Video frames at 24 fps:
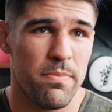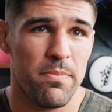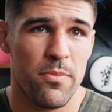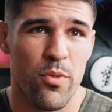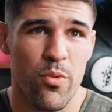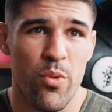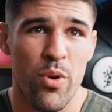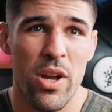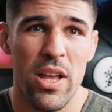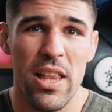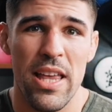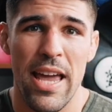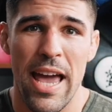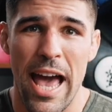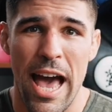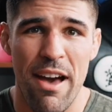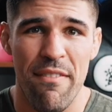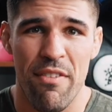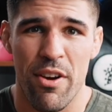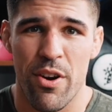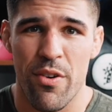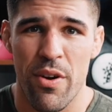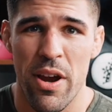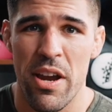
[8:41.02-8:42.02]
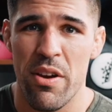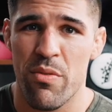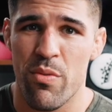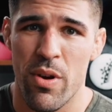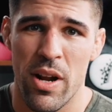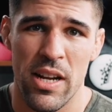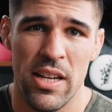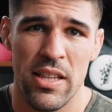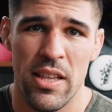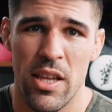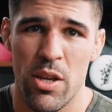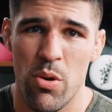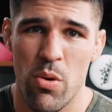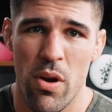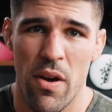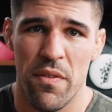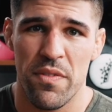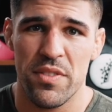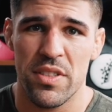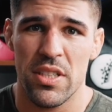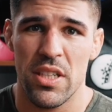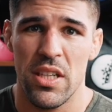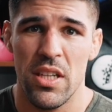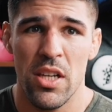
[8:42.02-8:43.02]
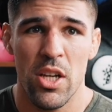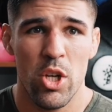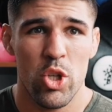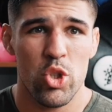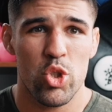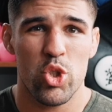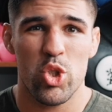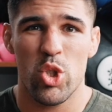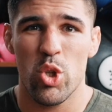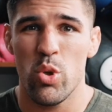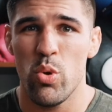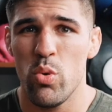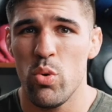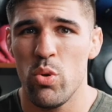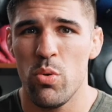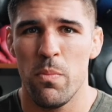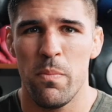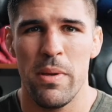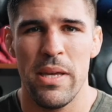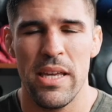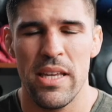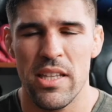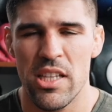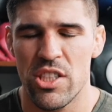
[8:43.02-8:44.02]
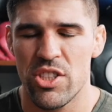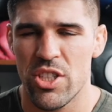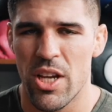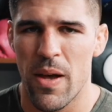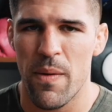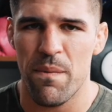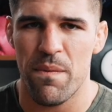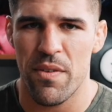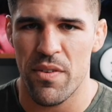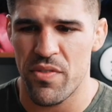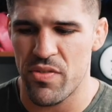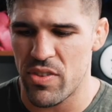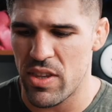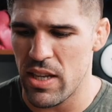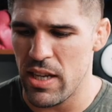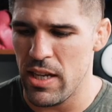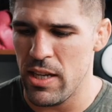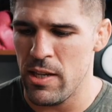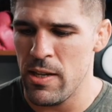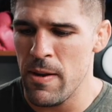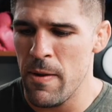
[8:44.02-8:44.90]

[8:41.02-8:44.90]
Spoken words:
really have a great run in the UFC, soon be in the top 15